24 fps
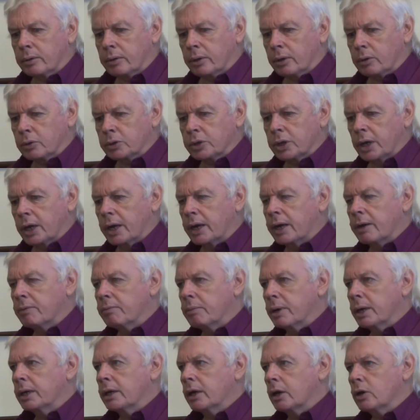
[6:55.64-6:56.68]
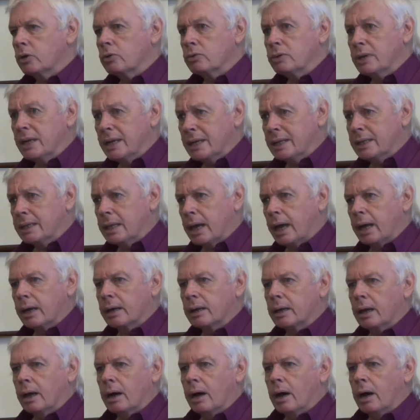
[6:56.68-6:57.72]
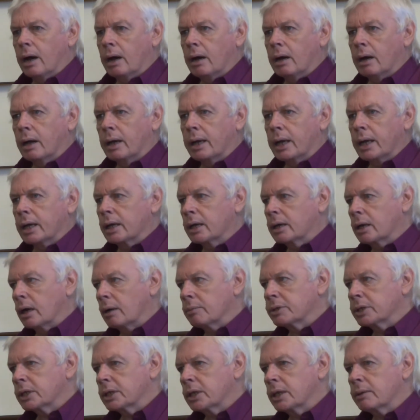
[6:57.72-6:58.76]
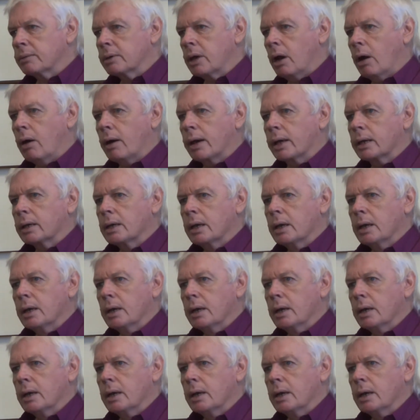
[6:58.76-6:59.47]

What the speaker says: alternative media who need that income to keep going.